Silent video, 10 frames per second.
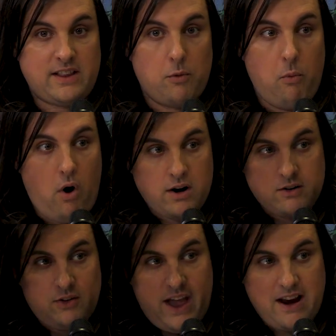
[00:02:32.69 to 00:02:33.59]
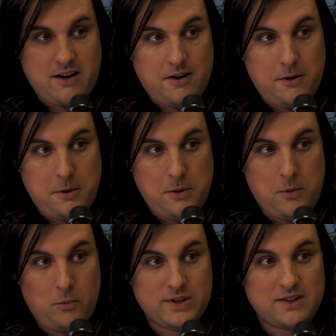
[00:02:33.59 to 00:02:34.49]
Like the water layer
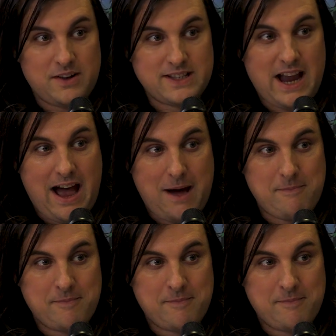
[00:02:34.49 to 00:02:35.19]
was on top.